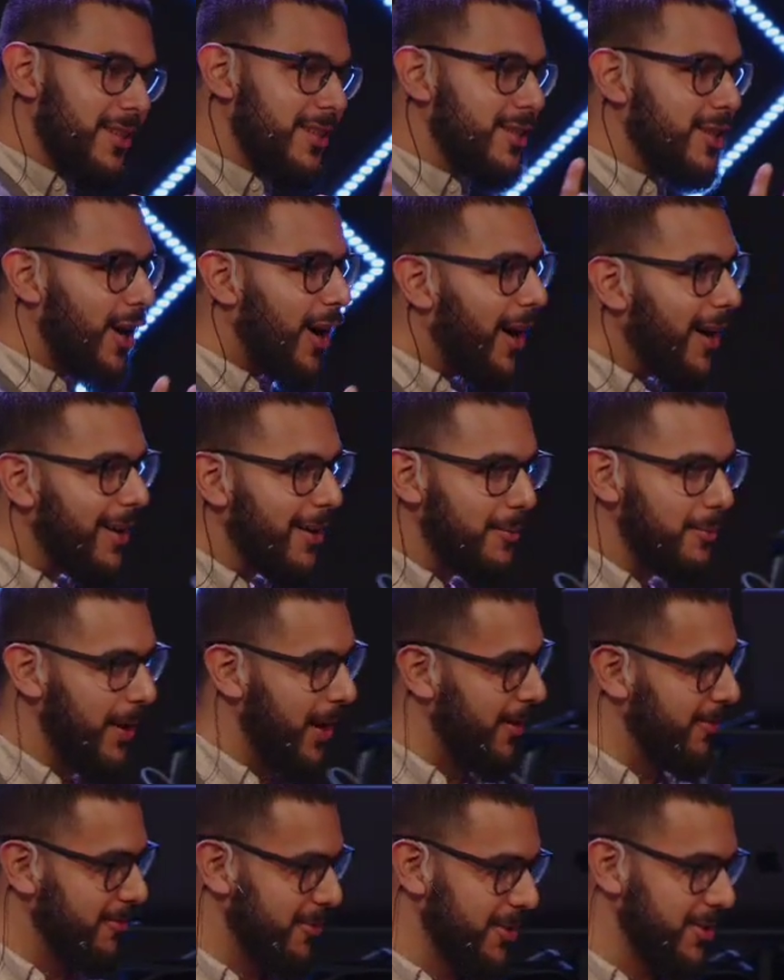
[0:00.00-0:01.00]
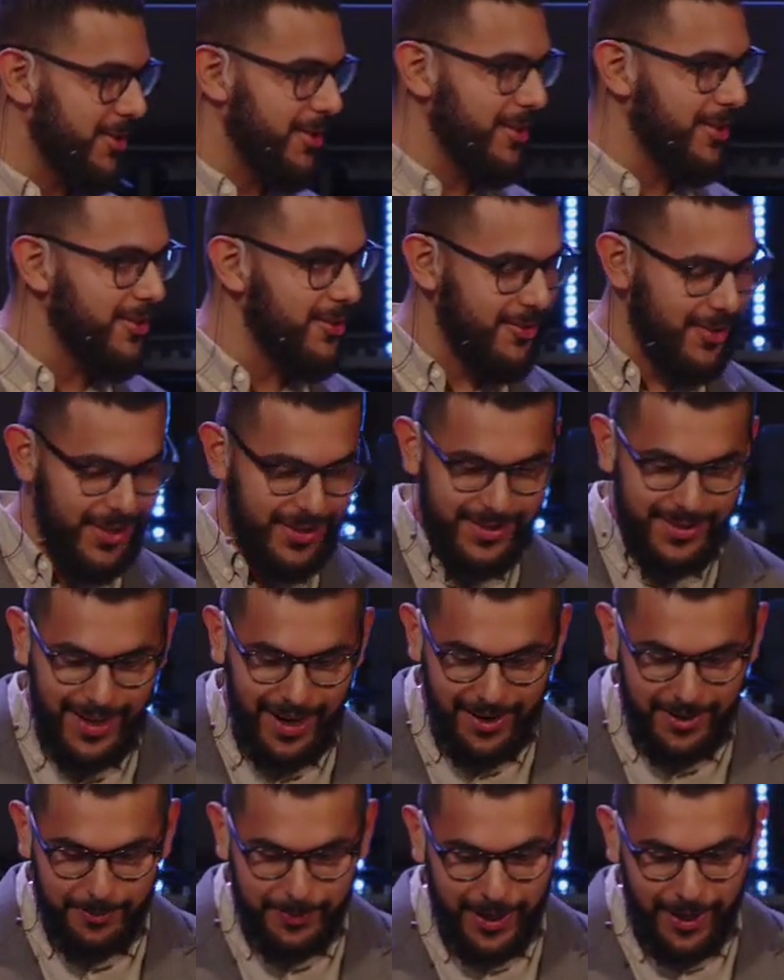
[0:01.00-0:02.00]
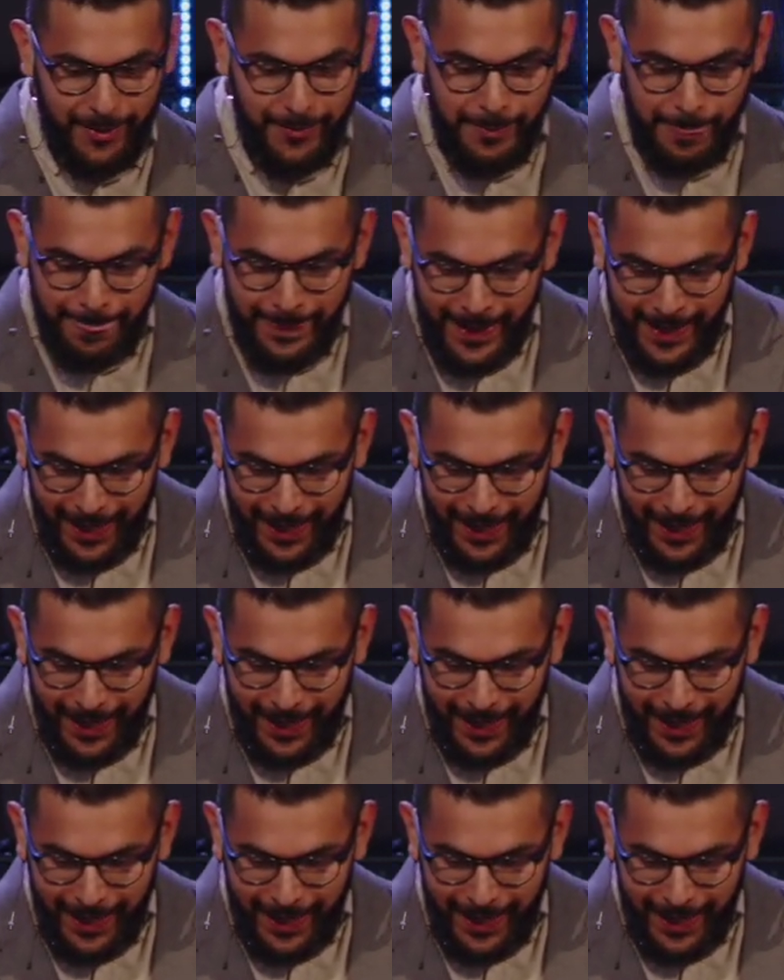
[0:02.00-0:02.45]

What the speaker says: to talk about what she's stressed out about.